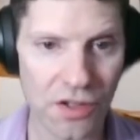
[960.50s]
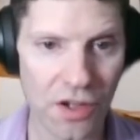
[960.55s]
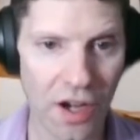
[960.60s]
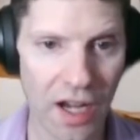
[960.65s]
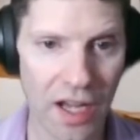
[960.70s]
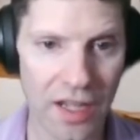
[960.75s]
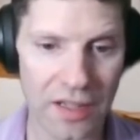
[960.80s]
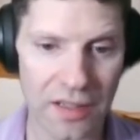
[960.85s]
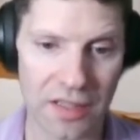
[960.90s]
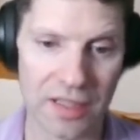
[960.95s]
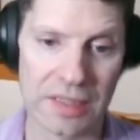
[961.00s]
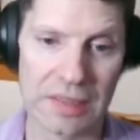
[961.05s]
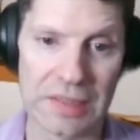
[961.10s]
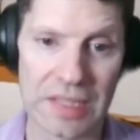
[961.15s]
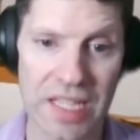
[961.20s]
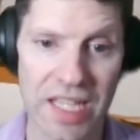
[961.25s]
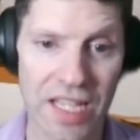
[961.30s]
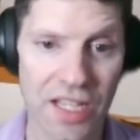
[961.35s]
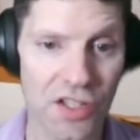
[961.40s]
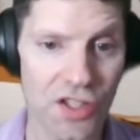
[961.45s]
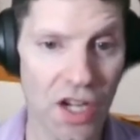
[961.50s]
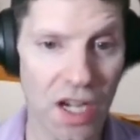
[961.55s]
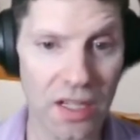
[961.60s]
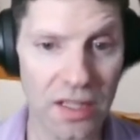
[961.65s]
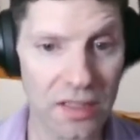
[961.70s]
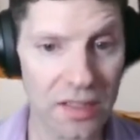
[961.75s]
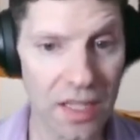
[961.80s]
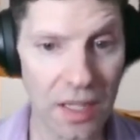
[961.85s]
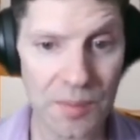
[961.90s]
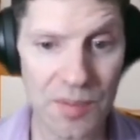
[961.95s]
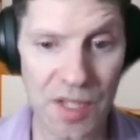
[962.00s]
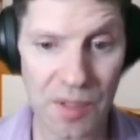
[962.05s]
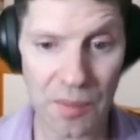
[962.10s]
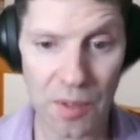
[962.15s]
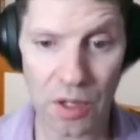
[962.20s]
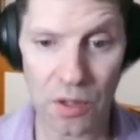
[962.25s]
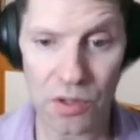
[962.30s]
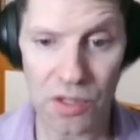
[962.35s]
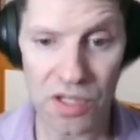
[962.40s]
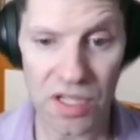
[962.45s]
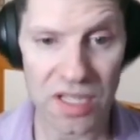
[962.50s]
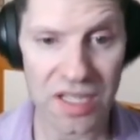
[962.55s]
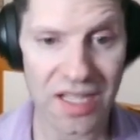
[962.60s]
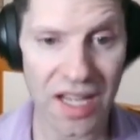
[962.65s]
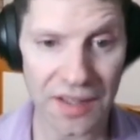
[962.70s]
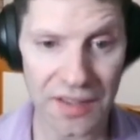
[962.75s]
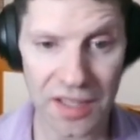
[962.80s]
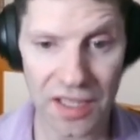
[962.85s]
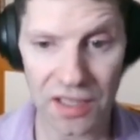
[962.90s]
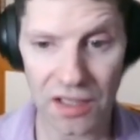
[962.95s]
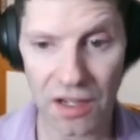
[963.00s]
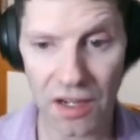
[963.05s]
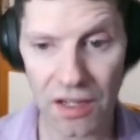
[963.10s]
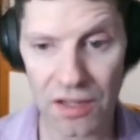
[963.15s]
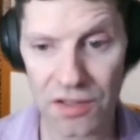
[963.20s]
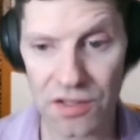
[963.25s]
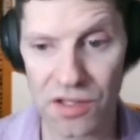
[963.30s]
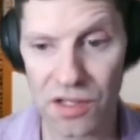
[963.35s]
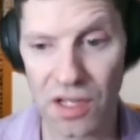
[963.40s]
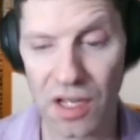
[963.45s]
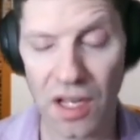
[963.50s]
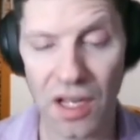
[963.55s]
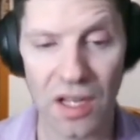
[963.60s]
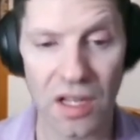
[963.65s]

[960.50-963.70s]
got king jack clubs at most, nothing in hearts,